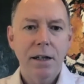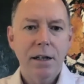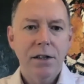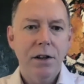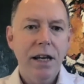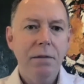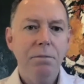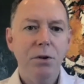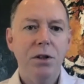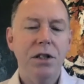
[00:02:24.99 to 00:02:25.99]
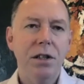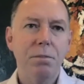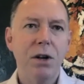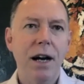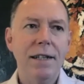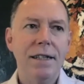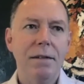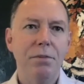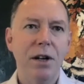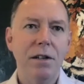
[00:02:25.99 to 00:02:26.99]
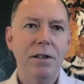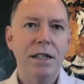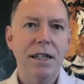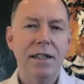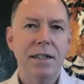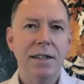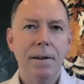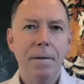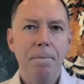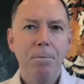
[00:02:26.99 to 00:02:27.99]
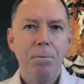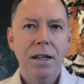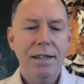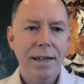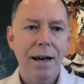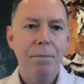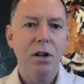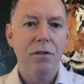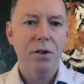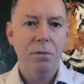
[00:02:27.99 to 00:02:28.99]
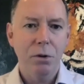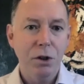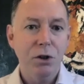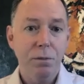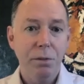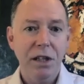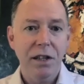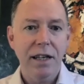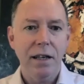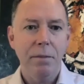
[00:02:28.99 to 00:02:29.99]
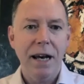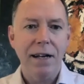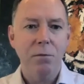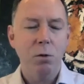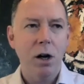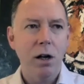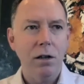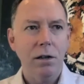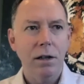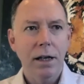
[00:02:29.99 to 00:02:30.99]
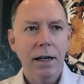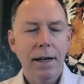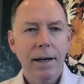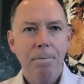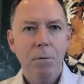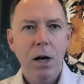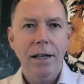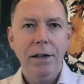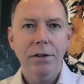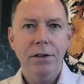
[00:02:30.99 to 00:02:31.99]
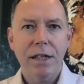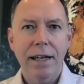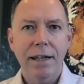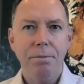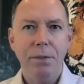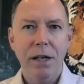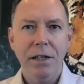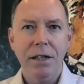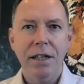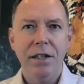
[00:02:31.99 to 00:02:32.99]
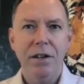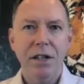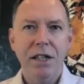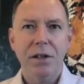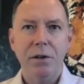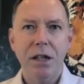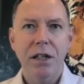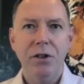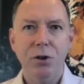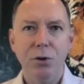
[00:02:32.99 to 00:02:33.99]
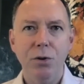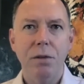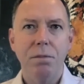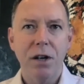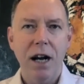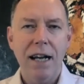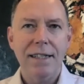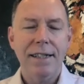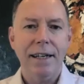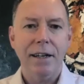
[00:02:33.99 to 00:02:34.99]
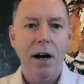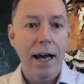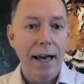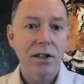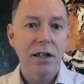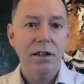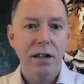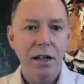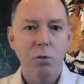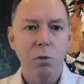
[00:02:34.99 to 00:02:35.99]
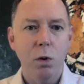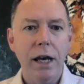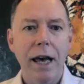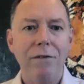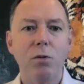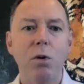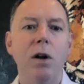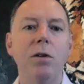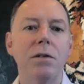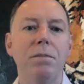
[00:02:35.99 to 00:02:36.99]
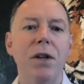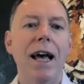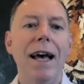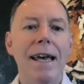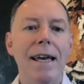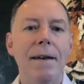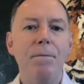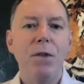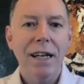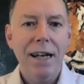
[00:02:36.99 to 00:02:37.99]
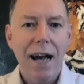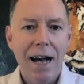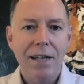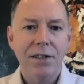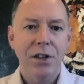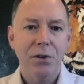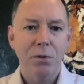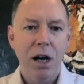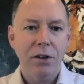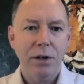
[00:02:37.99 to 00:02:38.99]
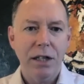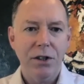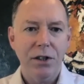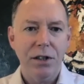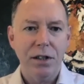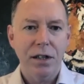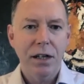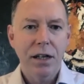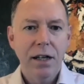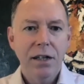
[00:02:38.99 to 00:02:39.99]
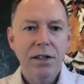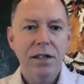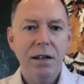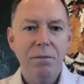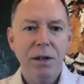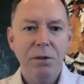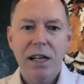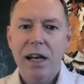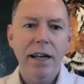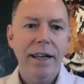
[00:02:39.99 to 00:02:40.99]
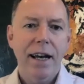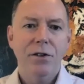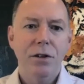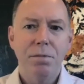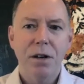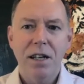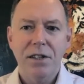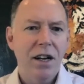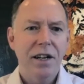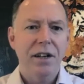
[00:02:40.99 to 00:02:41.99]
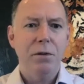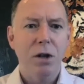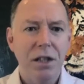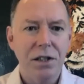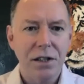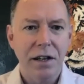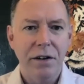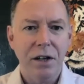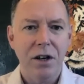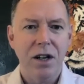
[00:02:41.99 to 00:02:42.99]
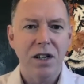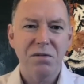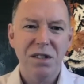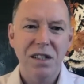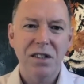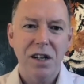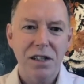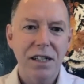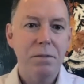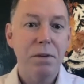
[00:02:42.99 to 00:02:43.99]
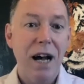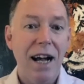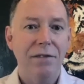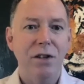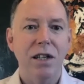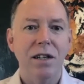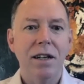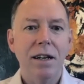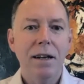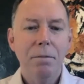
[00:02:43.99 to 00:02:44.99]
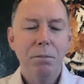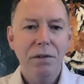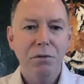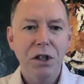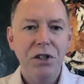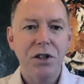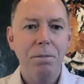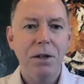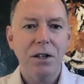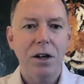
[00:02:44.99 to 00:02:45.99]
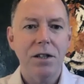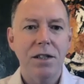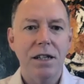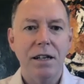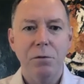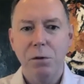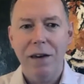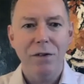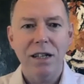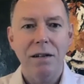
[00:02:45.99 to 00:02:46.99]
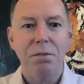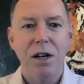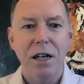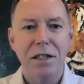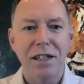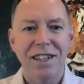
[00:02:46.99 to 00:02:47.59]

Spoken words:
So the inputs to the pricing process, there's a couple of them that we should be thinking about. And while I hear you say that BD don't necessarily do the pricing, I actually think we have a role to play in asking the right questions. So some people say, I can't do the pricing. I don't know what this is going to cost. Well, costing's part of it. But if we stop at costing, we haven't done pricing.